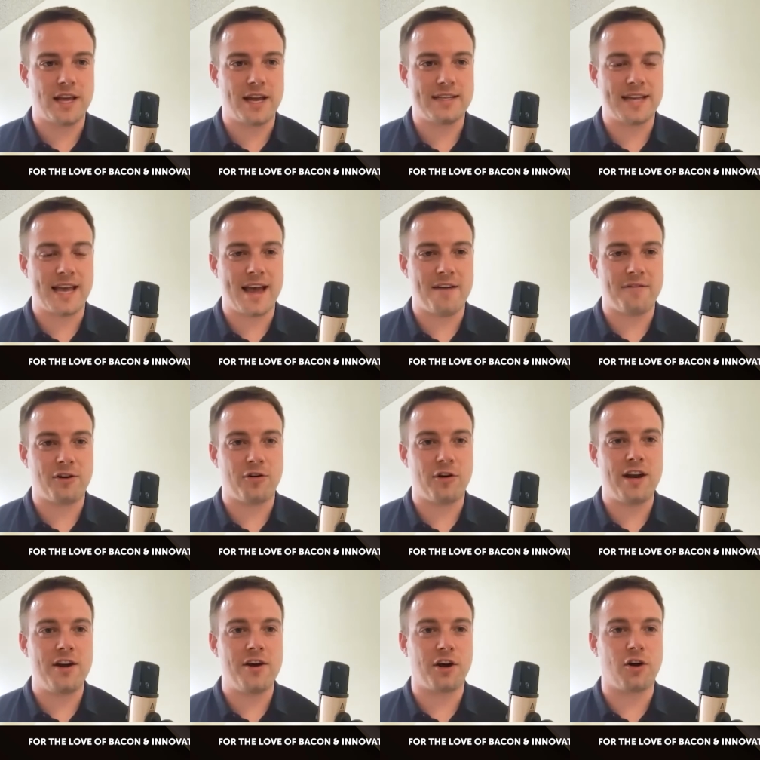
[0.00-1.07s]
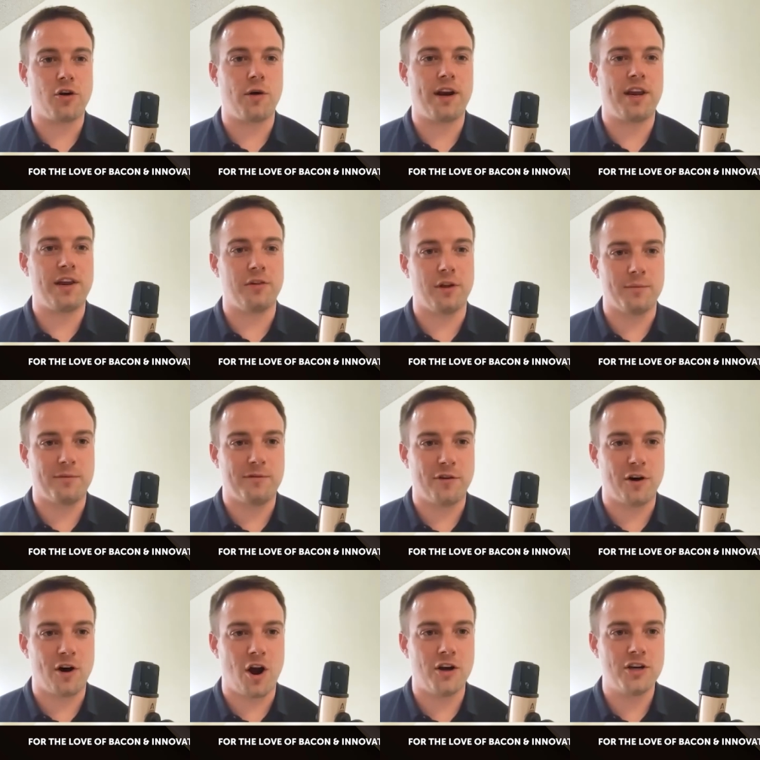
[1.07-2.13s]
that have created a curriculum
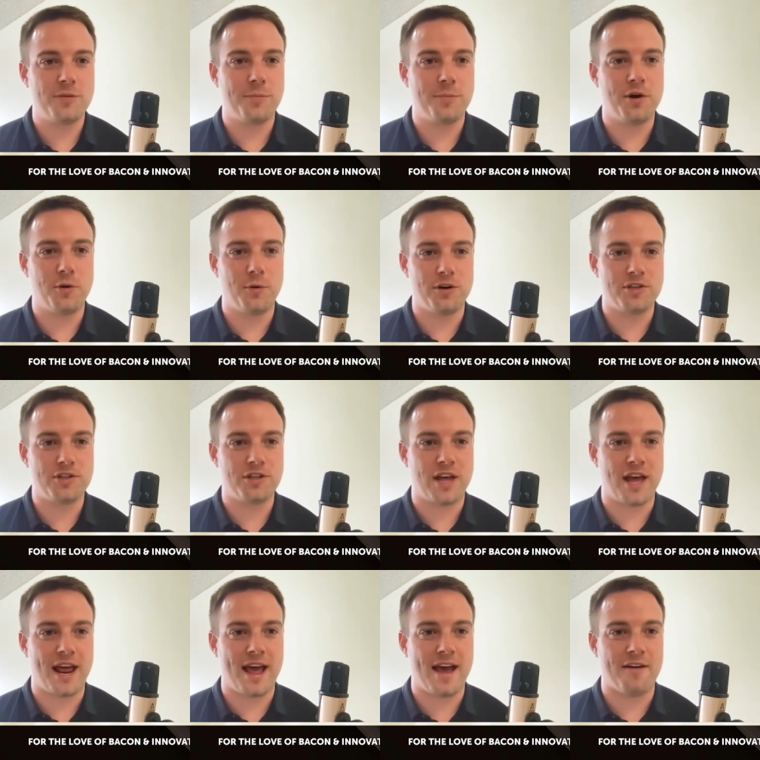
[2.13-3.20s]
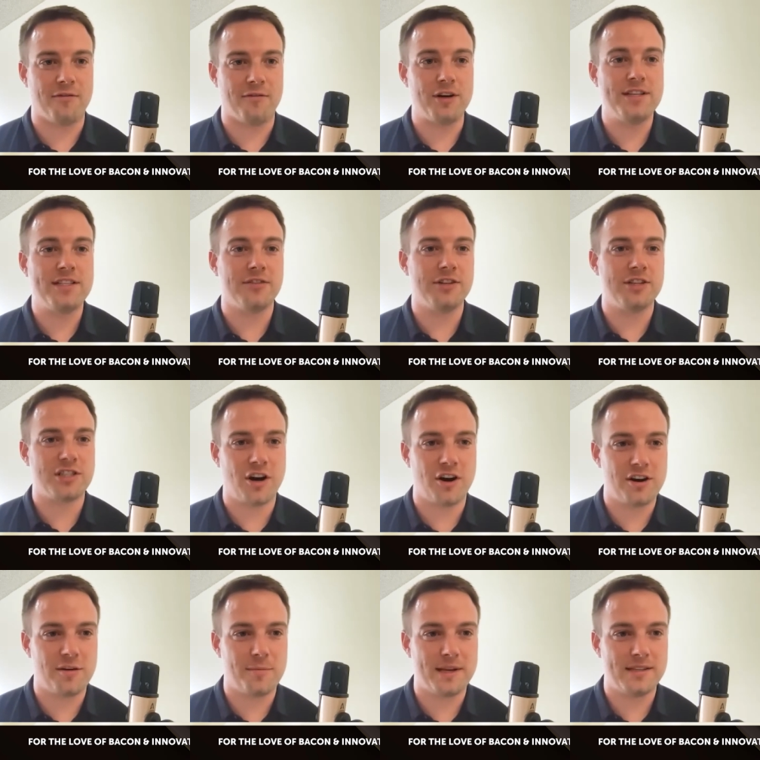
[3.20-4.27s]
for entrepreneurs that have recently
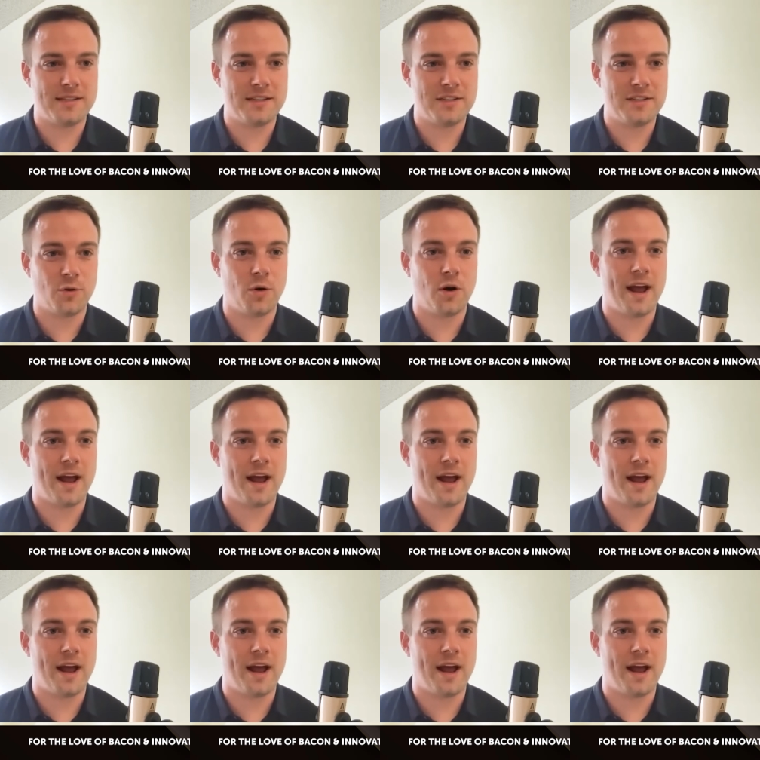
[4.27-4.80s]
started a business or